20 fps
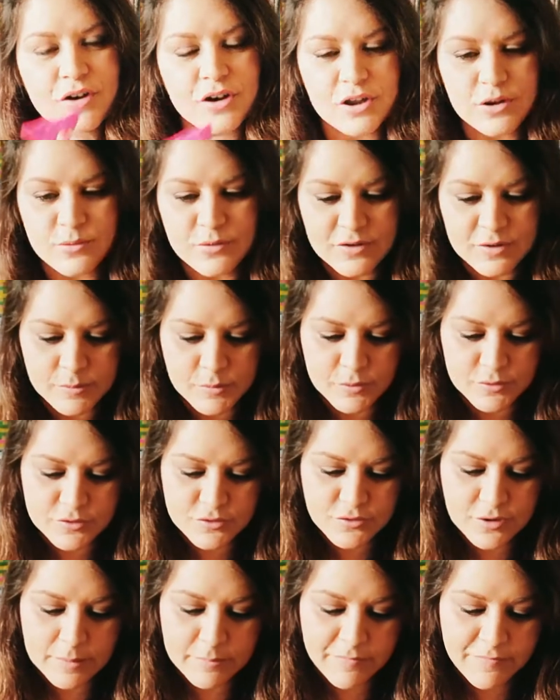going to use some more
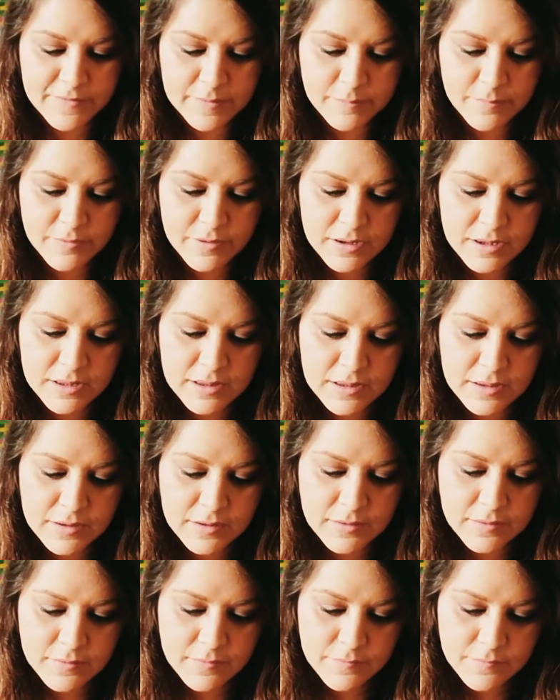scrap fabric
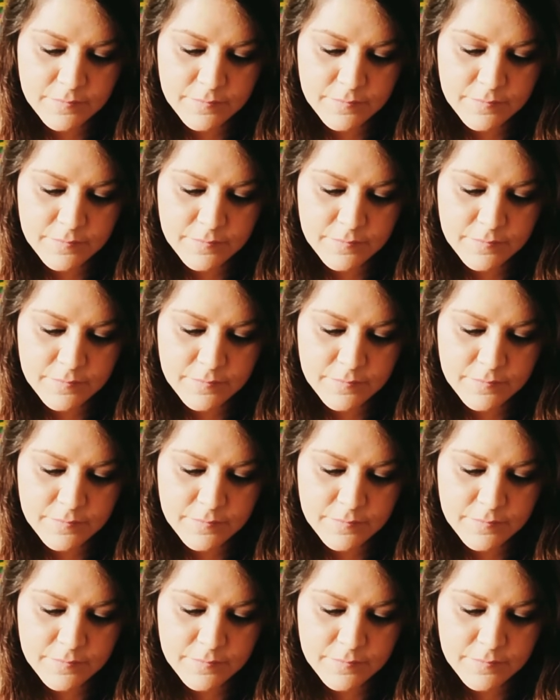here.